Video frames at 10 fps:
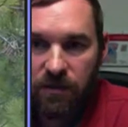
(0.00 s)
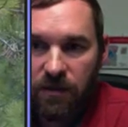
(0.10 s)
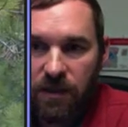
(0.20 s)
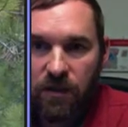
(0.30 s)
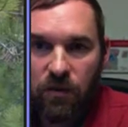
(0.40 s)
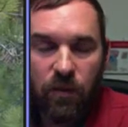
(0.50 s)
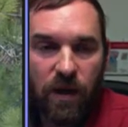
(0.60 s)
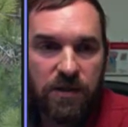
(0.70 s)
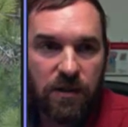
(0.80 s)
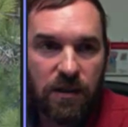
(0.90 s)
into the
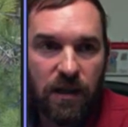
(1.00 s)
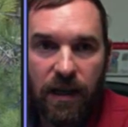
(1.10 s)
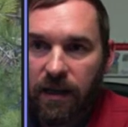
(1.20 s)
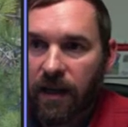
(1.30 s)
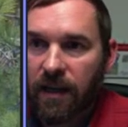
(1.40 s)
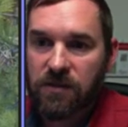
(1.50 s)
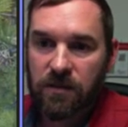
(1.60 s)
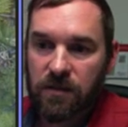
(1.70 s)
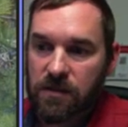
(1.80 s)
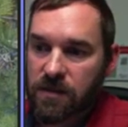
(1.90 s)
question and answer